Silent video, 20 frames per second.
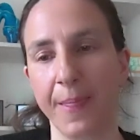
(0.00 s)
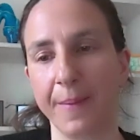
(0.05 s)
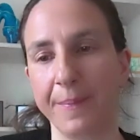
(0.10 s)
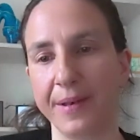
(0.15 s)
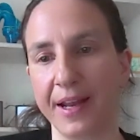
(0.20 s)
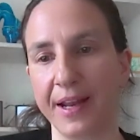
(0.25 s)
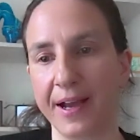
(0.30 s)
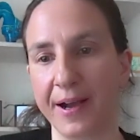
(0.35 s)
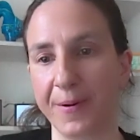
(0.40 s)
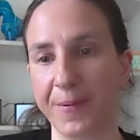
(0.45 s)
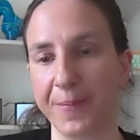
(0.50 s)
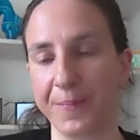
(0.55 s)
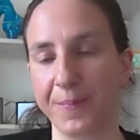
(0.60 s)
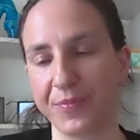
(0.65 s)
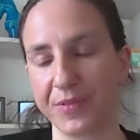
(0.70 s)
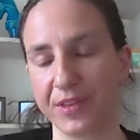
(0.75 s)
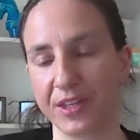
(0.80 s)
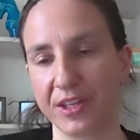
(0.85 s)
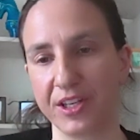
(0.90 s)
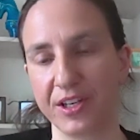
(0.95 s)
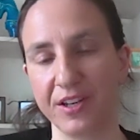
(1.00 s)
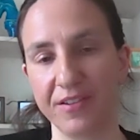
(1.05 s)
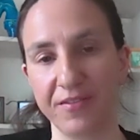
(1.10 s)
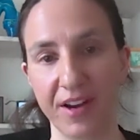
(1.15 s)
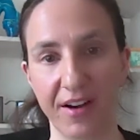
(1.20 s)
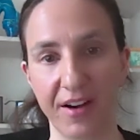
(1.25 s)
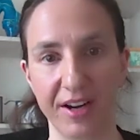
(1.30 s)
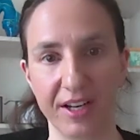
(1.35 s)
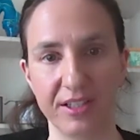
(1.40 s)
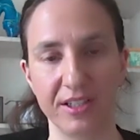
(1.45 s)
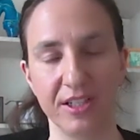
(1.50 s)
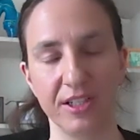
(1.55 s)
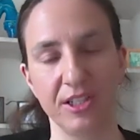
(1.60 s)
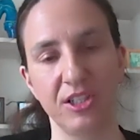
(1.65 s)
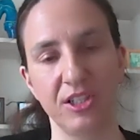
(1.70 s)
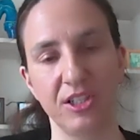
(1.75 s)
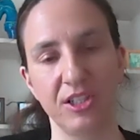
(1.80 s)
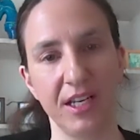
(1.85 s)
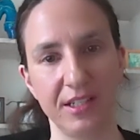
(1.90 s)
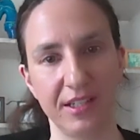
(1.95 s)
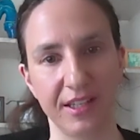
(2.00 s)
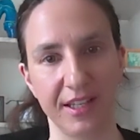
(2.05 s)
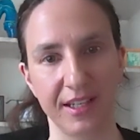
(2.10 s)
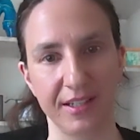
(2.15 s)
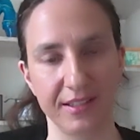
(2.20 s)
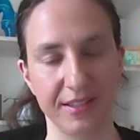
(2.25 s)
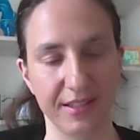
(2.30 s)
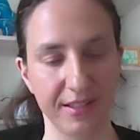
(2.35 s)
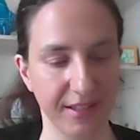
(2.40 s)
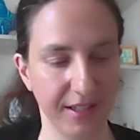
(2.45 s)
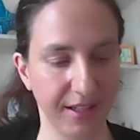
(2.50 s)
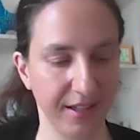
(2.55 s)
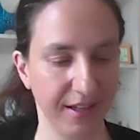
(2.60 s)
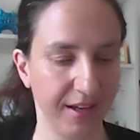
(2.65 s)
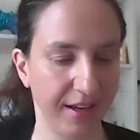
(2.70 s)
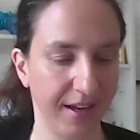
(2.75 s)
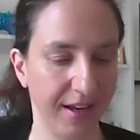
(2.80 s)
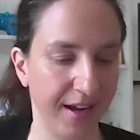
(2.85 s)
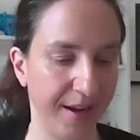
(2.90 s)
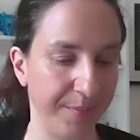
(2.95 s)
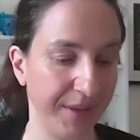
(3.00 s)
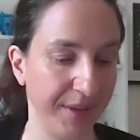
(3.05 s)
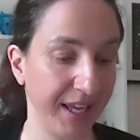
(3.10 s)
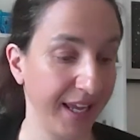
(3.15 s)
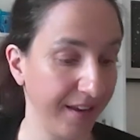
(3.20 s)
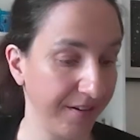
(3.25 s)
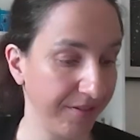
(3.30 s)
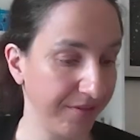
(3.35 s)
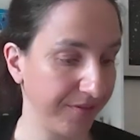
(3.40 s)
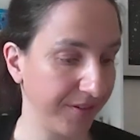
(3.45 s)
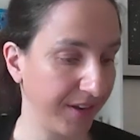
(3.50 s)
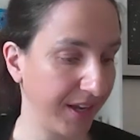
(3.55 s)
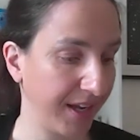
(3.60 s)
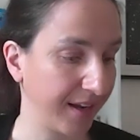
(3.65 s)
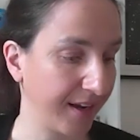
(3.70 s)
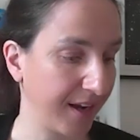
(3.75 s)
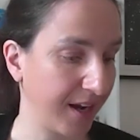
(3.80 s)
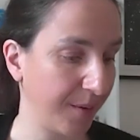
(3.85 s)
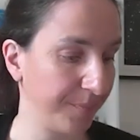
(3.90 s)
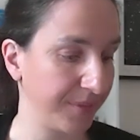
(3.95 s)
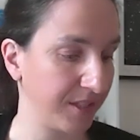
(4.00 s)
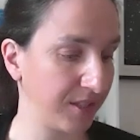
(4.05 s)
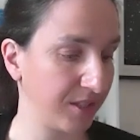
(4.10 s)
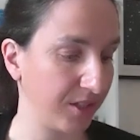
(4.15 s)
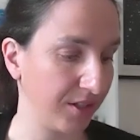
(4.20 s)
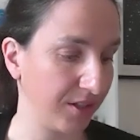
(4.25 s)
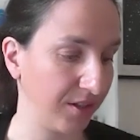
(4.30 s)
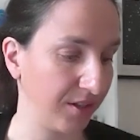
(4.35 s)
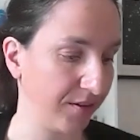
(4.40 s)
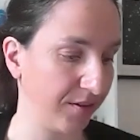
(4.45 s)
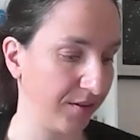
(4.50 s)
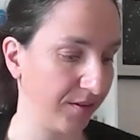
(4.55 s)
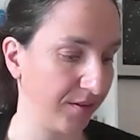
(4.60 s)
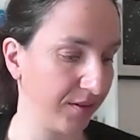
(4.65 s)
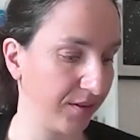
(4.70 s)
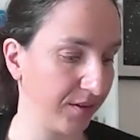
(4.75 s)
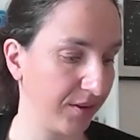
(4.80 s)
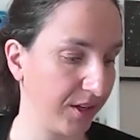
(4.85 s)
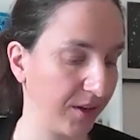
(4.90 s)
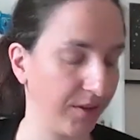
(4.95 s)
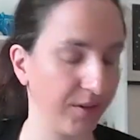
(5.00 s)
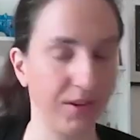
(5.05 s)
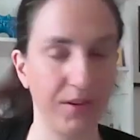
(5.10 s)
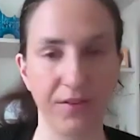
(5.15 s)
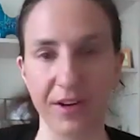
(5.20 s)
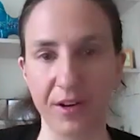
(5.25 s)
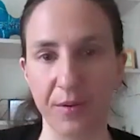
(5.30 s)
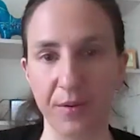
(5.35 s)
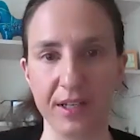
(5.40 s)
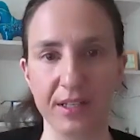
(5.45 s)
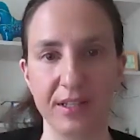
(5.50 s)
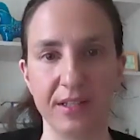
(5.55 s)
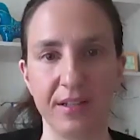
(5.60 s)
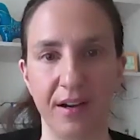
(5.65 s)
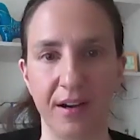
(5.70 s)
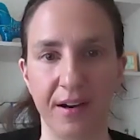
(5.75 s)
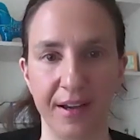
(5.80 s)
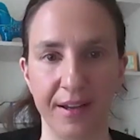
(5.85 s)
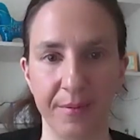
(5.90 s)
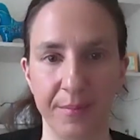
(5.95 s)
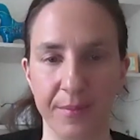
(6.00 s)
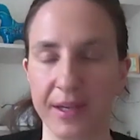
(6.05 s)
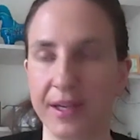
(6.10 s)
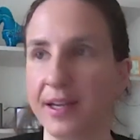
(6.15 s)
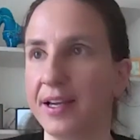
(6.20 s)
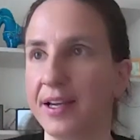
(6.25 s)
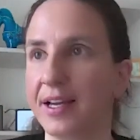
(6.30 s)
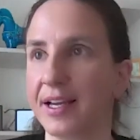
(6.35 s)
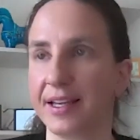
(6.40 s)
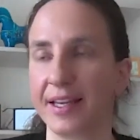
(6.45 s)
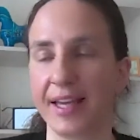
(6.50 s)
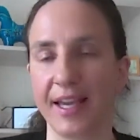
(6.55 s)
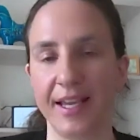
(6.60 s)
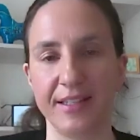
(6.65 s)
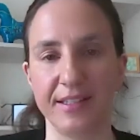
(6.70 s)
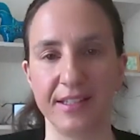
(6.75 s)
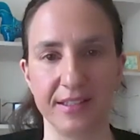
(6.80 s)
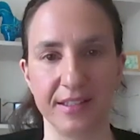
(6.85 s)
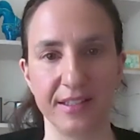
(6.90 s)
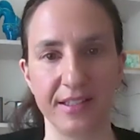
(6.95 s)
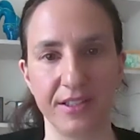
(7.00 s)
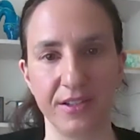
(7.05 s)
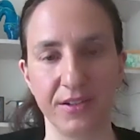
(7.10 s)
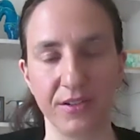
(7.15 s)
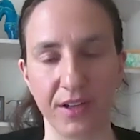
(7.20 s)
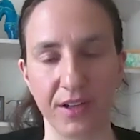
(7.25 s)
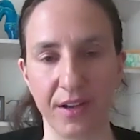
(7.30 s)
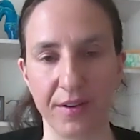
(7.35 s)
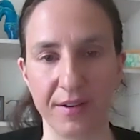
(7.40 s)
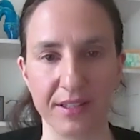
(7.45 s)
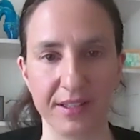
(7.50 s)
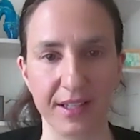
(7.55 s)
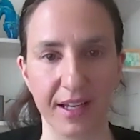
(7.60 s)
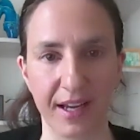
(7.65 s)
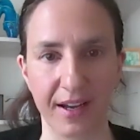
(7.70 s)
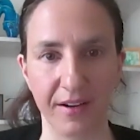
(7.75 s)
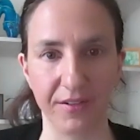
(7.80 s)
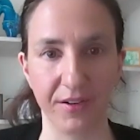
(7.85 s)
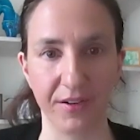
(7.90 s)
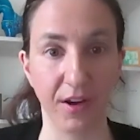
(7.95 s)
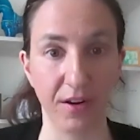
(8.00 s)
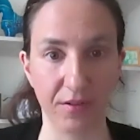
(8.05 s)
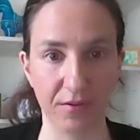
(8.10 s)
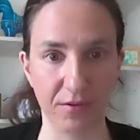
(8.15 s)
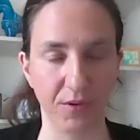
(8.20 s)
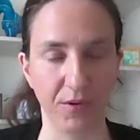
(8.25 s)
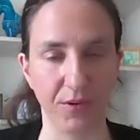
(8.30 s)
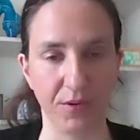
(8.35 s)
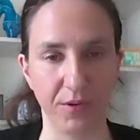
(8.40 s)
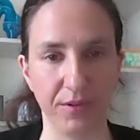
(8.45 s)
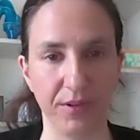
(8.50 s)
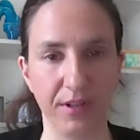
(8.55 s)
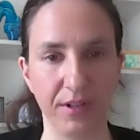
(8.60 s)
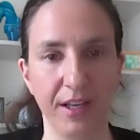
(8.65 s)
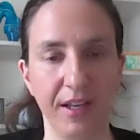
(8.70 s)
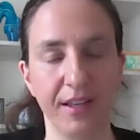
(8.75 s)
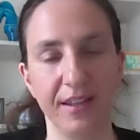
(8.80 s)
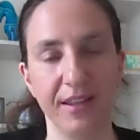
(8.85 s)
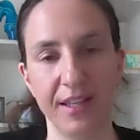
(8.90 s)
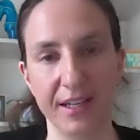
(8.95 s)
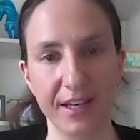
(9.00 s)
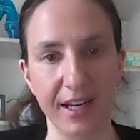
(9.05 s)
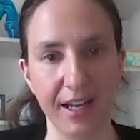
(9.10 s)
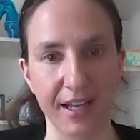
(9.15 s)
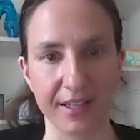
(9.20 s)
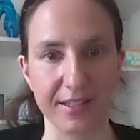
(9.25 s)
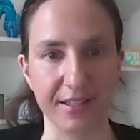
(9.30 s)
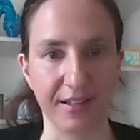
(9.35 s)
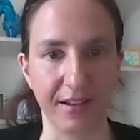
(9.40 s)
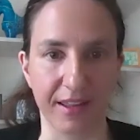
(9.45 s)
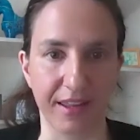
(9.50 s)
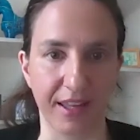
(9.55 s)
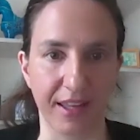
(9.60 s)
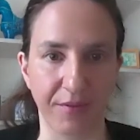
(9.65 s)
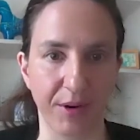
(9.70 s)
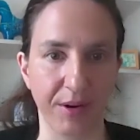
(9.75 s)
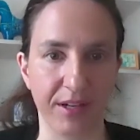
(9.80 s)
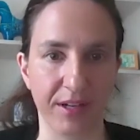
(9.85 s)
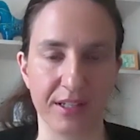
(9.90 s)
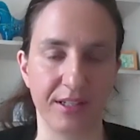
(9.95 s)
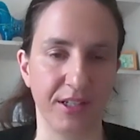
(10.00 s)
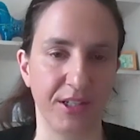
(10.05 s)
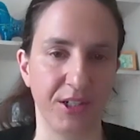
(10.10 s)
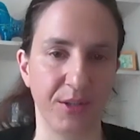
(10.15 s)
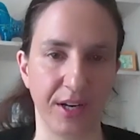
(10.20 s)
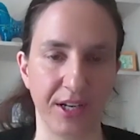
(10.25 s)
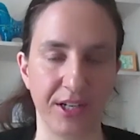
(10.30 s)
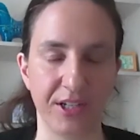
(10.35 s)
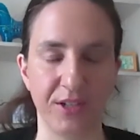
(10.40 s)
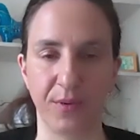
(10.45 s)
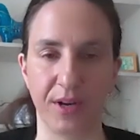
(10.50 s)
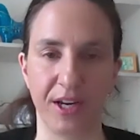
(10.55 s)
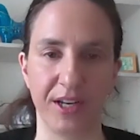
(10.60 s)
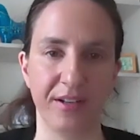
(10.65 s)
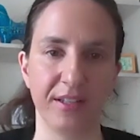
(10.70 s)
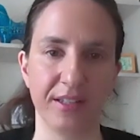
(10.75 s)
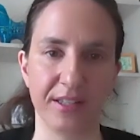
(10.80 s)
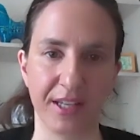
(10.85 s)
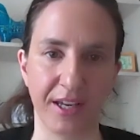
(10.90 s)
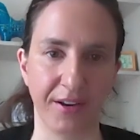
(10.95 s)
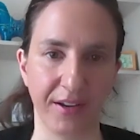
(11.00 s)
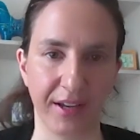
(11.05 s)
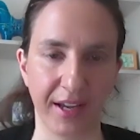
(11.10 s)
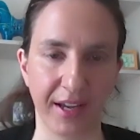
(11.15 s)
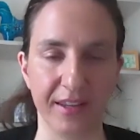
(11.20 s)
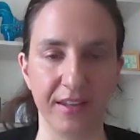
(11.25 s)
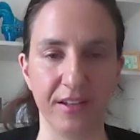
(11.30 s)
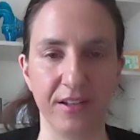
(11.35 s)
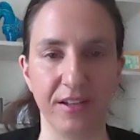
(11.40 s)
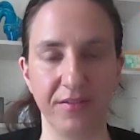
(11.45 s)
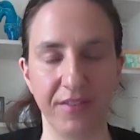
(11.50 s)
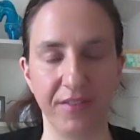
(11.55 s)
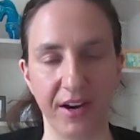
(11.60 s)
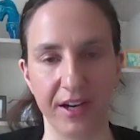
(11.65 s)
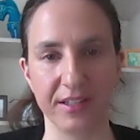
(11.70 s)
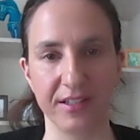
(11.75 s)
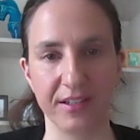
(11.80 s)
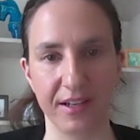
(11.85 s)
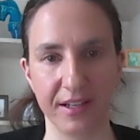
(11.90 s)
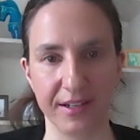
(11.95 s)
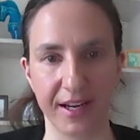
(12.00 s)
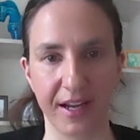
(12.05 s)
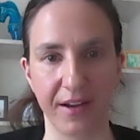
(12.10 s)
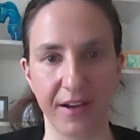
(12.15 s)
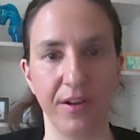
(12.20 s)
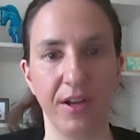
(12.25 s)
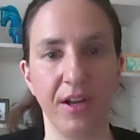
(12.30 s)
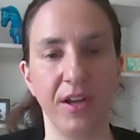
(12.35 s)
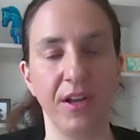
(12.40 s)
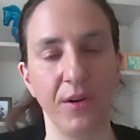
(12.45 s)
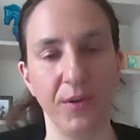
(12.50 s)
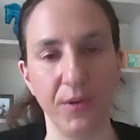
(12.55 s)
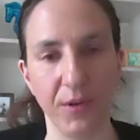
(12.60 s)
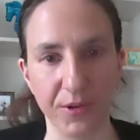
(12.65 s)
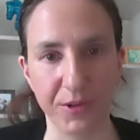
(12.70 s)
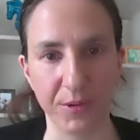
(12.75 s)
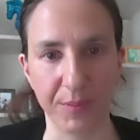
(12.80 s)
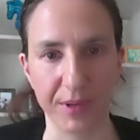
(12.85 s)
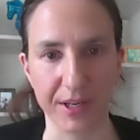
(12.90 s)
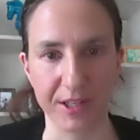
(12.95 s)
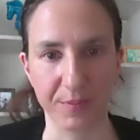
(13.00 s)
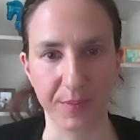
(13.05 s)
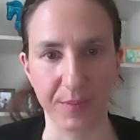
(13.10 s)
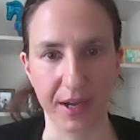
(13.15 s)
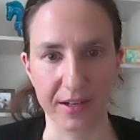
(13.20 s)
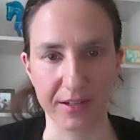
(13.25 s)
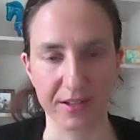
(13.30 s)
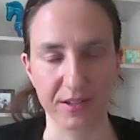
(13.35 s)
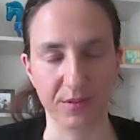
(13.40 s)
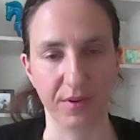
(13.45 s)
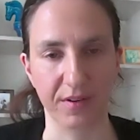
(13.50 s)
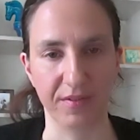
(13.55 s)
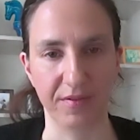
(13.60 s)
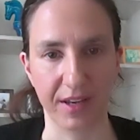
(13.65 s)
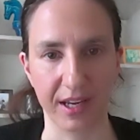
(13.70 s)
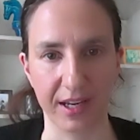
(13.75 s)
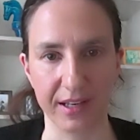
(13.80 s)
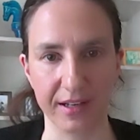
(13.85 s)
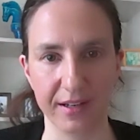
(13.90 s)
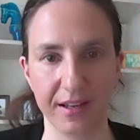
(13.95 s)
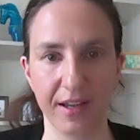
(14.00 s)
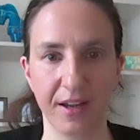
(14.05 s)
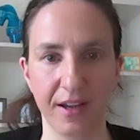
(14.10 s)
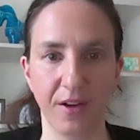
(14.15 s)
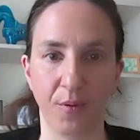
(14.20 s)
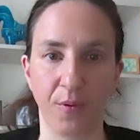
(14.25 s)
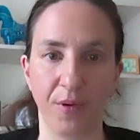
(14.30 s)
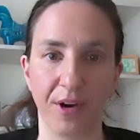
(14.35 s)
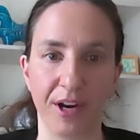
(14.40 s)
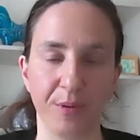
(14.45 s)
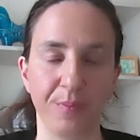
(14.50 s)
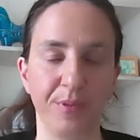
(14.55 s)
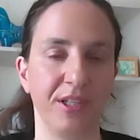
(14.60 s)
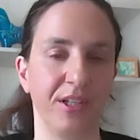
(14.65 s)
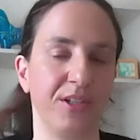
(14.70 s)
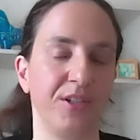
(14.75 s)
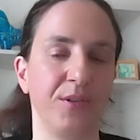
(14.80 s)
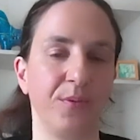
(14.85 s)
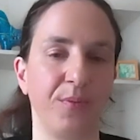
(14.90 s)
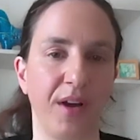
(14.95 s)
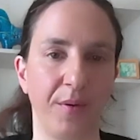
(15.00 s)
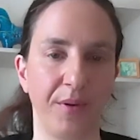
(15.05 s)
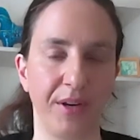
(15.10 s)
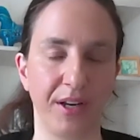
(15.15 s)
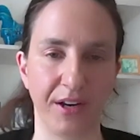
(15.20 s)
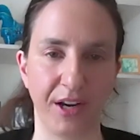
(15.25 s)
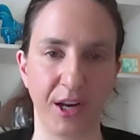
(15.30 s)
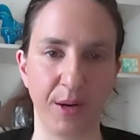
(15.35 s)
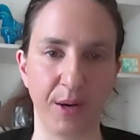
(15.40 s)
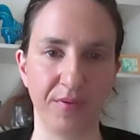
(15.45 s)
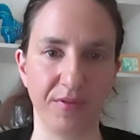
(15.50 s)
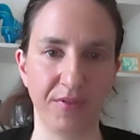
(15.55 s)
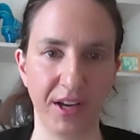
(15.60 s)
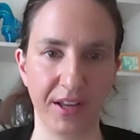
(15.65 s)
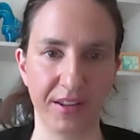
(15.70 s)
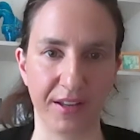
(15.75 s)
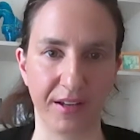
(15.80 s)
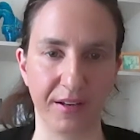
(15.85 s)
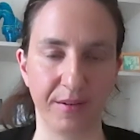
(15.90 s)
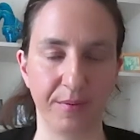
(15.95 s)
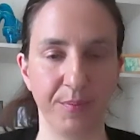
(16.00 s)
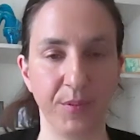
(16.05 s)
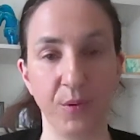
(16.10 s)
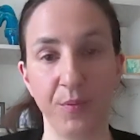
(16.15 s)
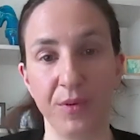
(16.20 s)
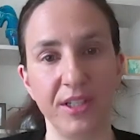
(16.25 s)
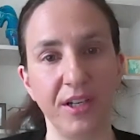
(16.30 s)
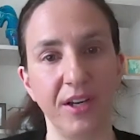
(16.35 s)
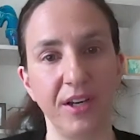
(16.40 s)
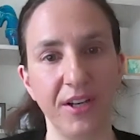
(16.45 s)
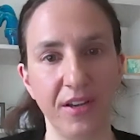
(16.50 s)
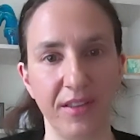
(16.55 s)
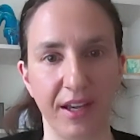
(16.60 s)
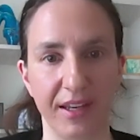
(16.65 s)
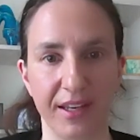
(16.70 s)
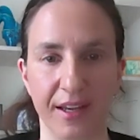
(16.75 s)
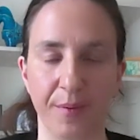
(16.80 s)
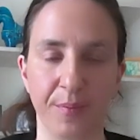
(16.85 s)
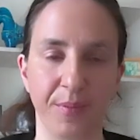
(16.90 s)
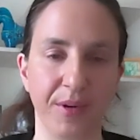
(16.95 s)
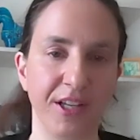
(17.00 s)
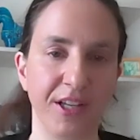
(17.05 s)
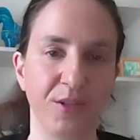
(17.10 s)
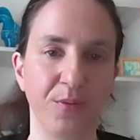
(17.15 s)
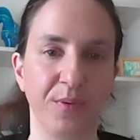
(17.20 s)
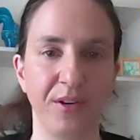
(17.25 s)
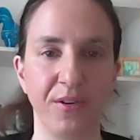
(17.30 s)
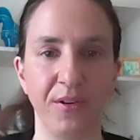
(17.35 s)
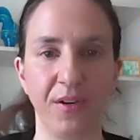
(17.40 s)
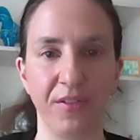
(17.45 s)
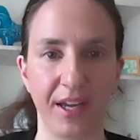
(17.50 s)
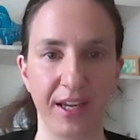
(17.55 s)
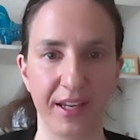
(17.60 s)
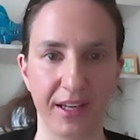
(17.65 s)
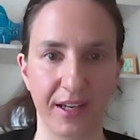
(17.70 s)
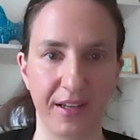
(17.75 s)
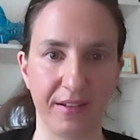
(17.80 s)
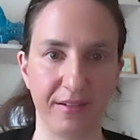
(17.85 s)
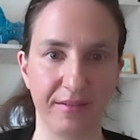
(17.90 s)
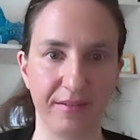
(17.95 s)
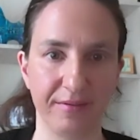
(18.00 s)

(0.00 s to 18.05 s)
Now, the new variant does change things. If it comes to, you know, 3 weeks time and cases are still going down overall, then yes, I think we're in a situation where you can say, okay, the new variant turned out not to be as bad as we feared. We're in a position where we can open further, but we don't know that yet because we're not there yet.